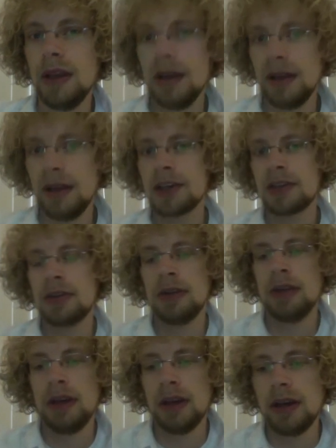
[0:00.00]
Yes,
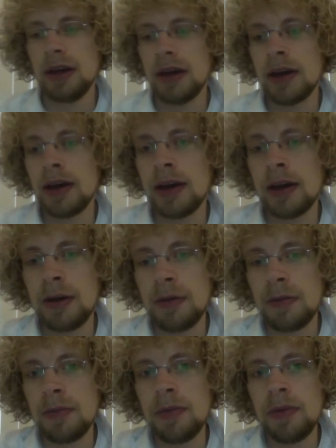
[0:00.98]

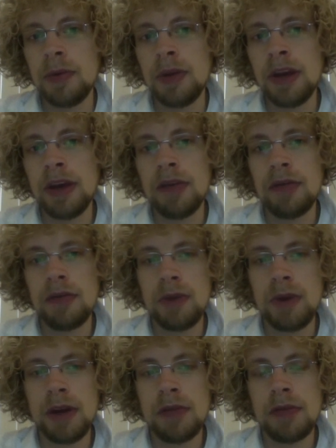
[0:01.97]
we
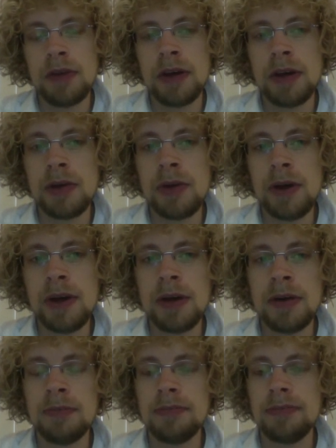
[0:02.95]
have
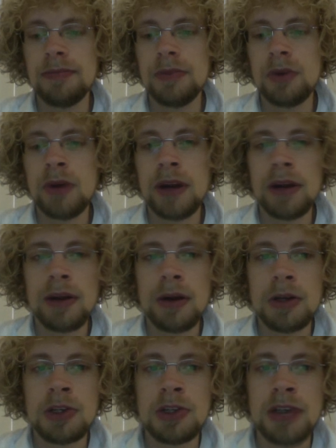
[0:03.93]
quite a
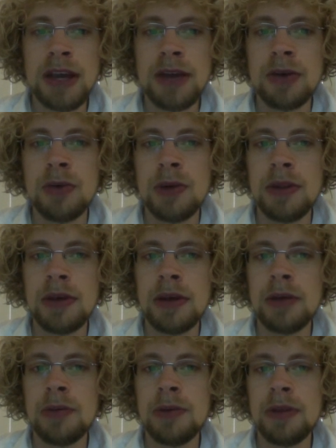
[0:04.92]
large channel with
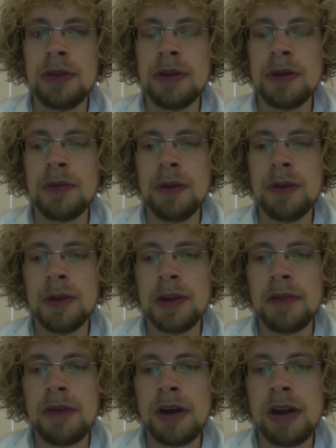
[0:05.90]
the amount of people
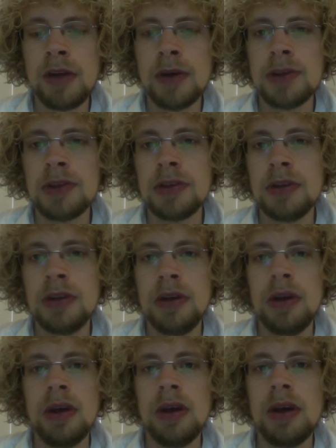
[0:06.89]
that follow us.
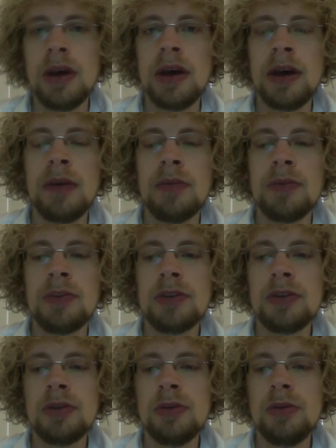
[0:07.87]

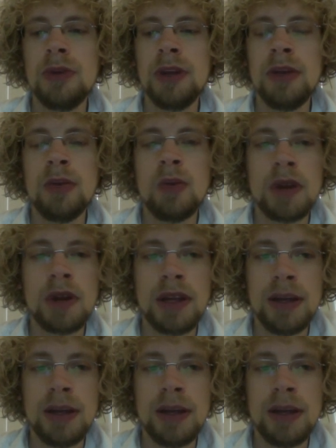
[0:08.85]
So we didn't want to keep